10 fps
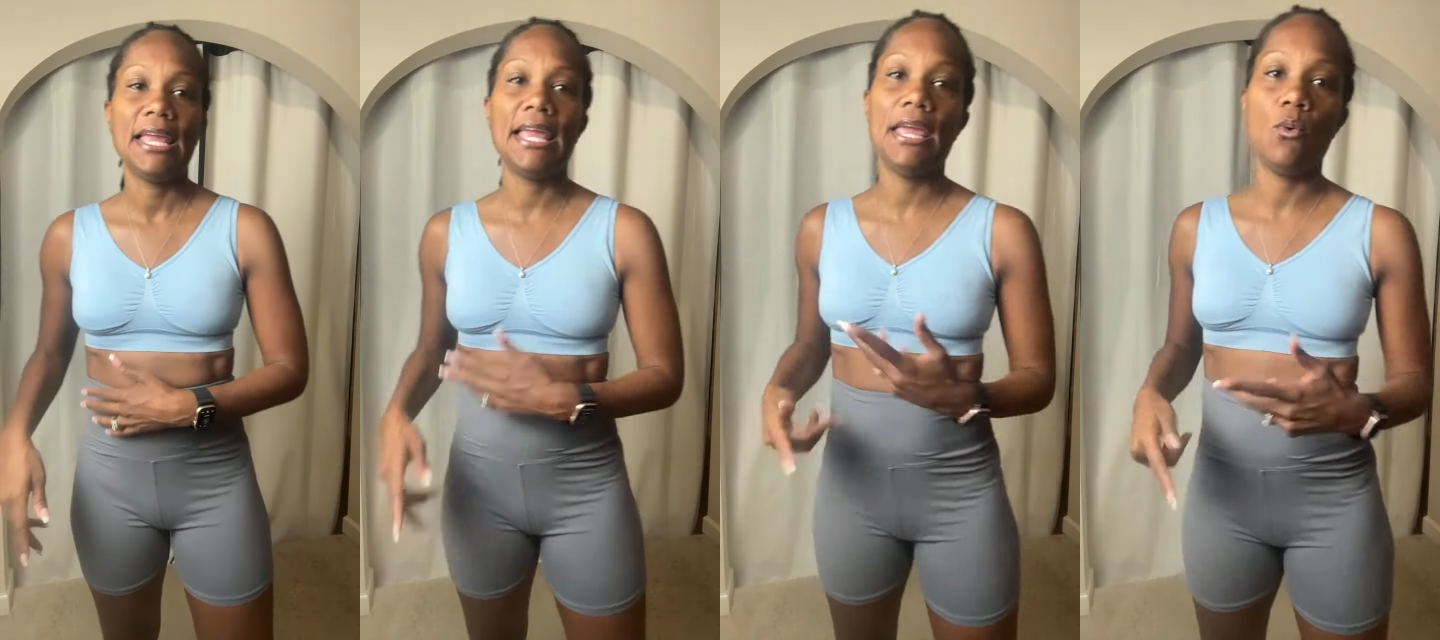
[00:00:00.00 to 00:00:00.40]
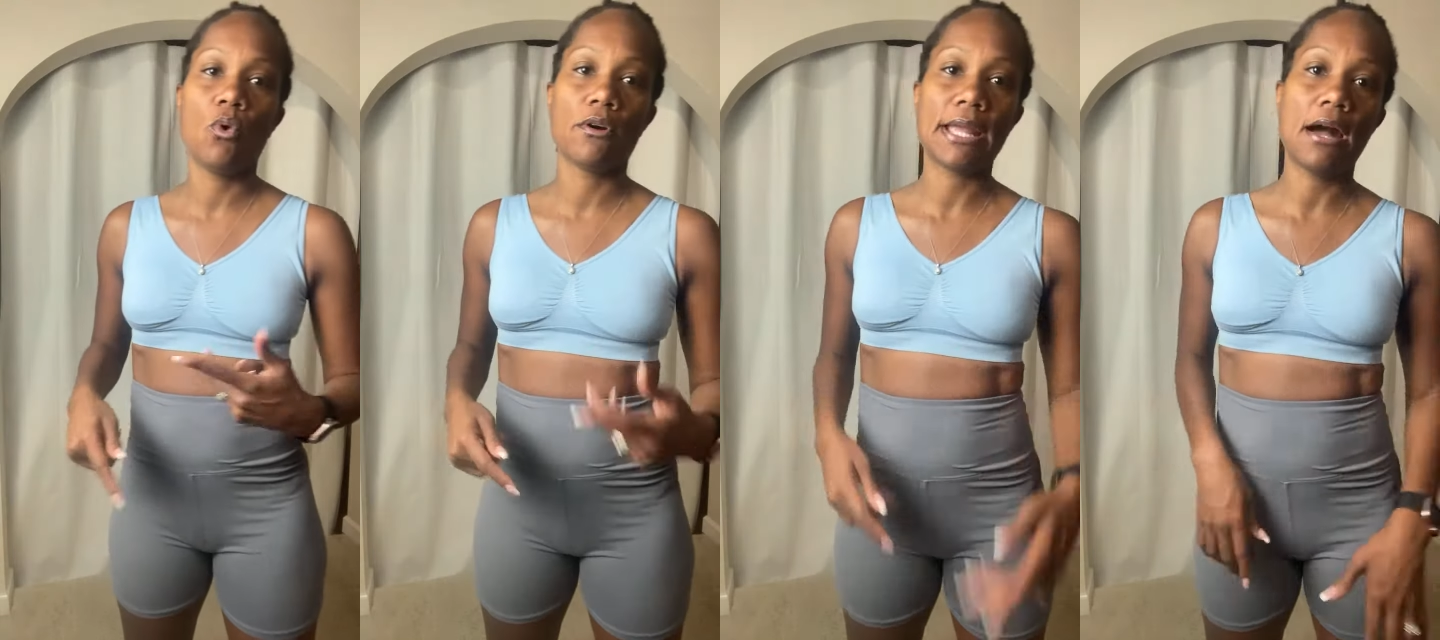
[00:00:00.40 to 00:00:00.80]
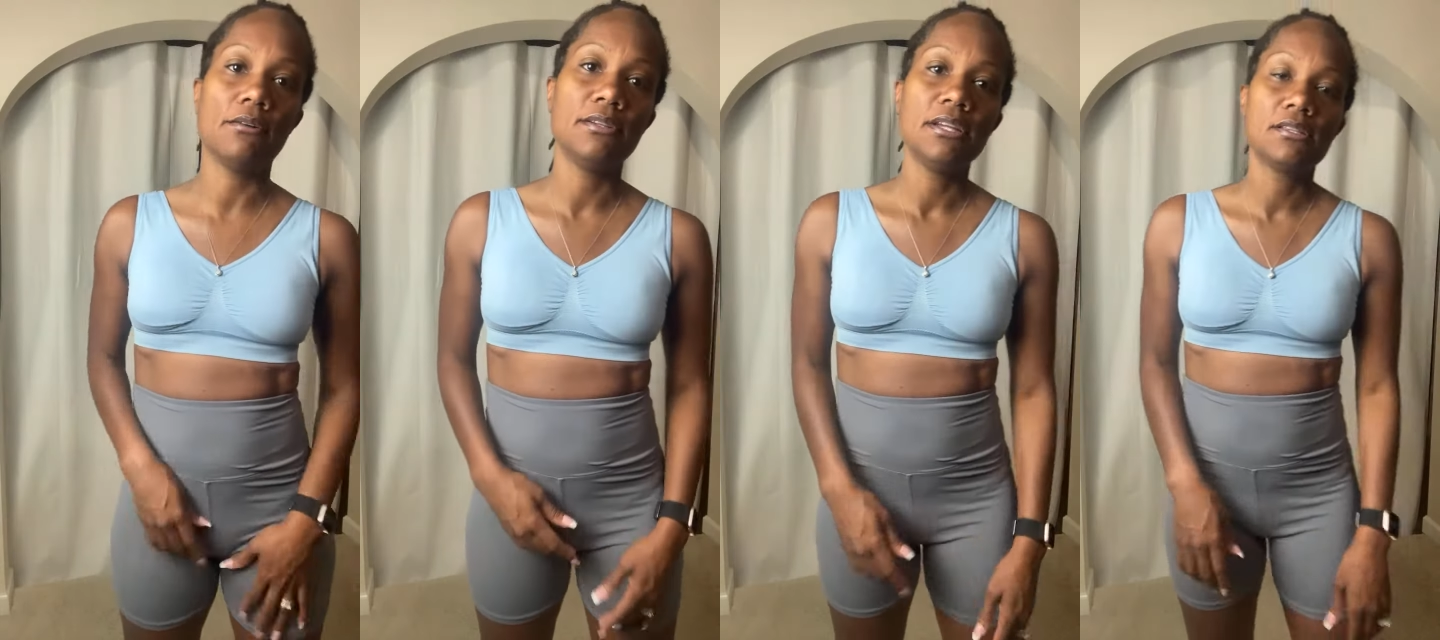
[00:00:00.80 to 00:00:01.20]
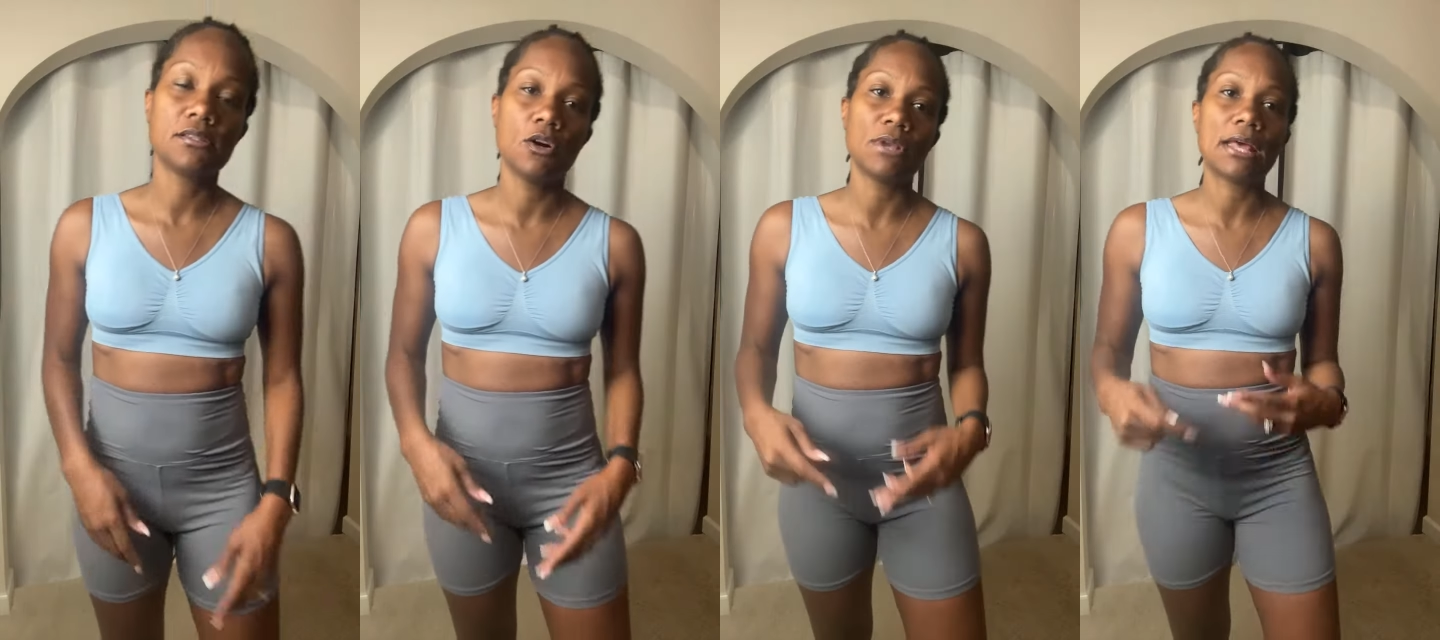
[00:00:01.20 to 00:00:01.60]
HIIT workout.
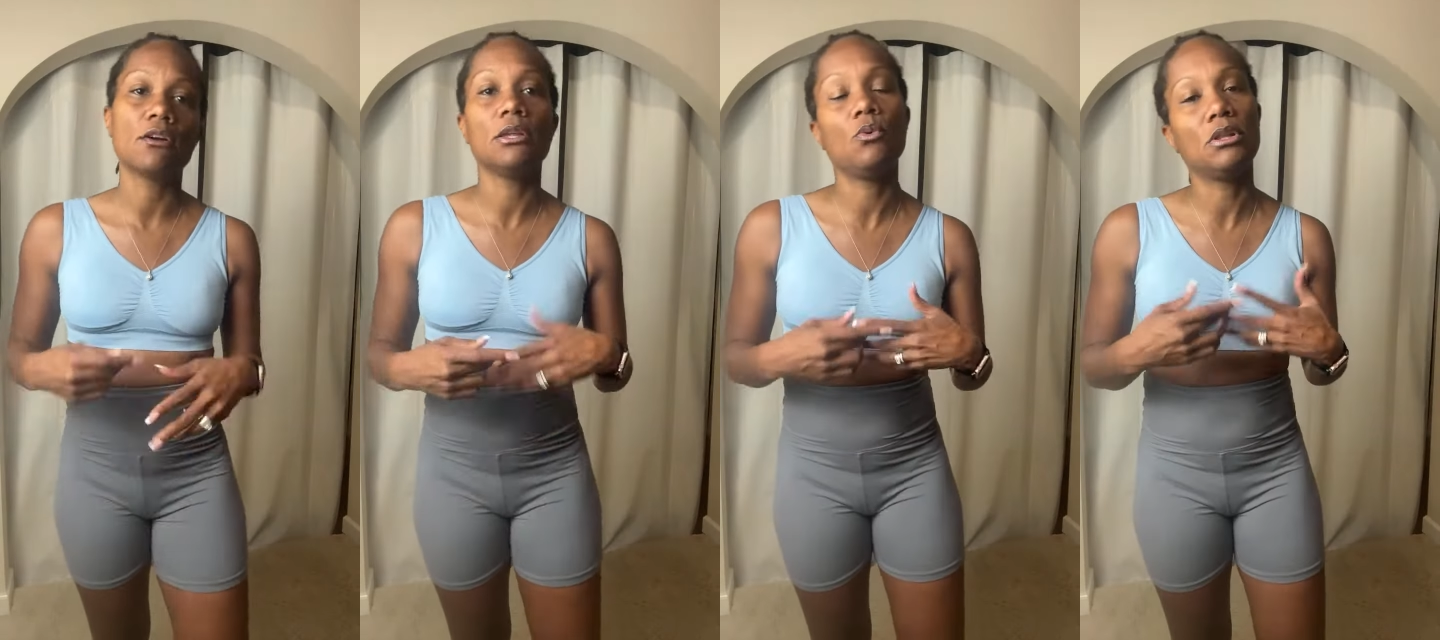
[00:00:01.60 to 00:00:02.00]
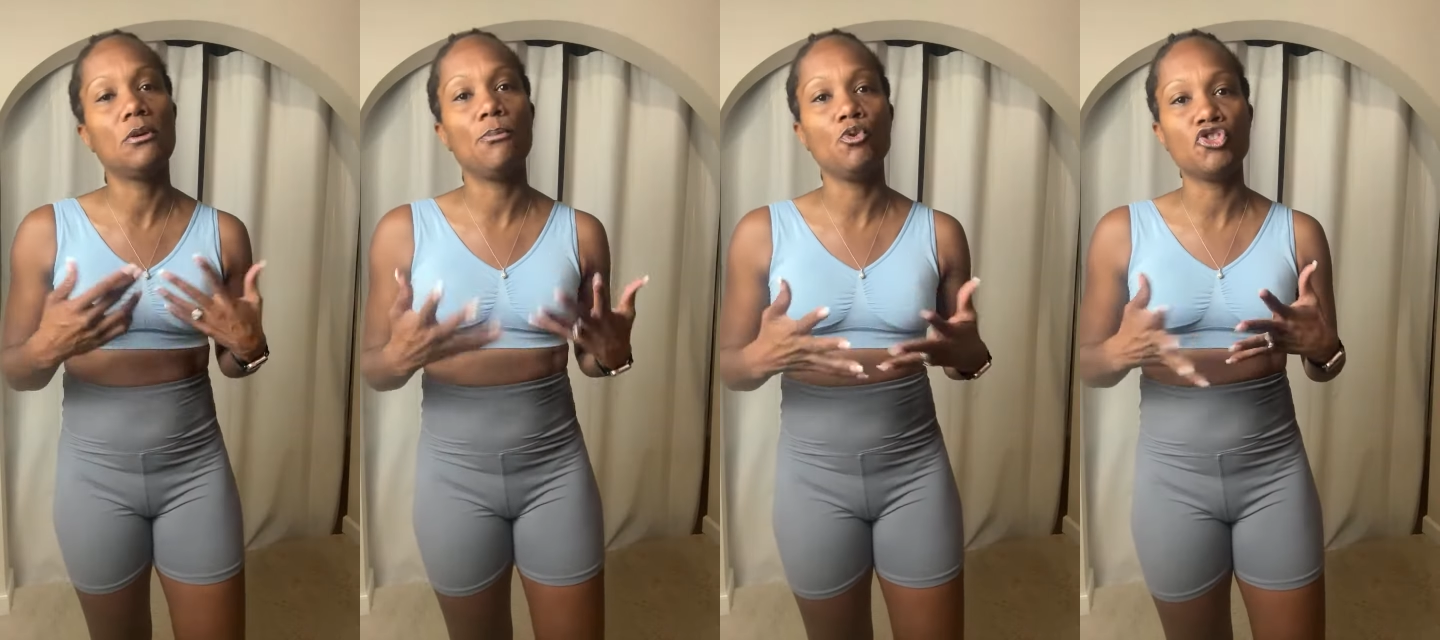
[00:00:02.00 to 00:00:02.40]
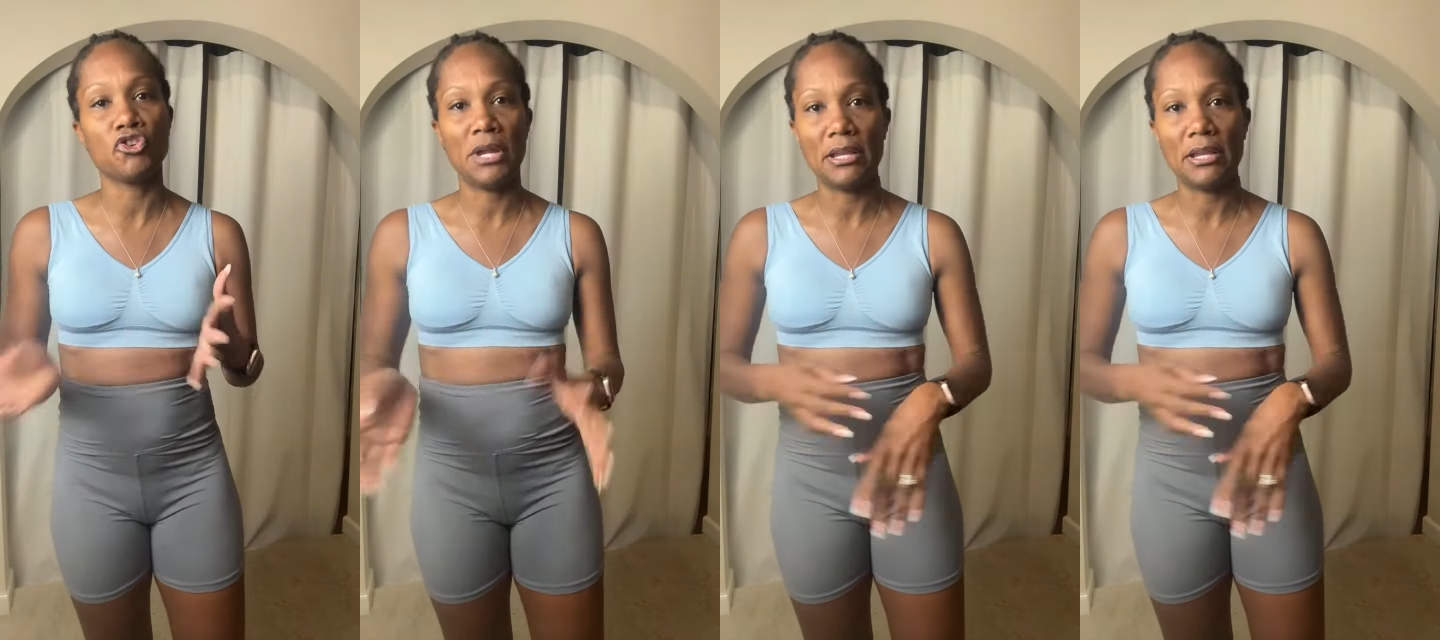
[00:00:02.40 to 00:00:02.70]
So not only will it boost your